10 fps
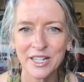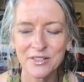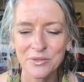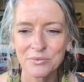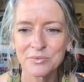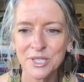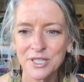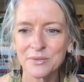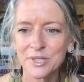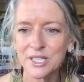It's
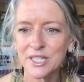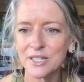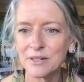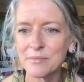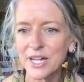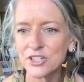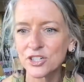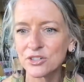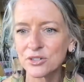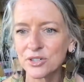really, really a
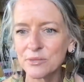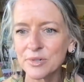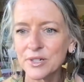magical group.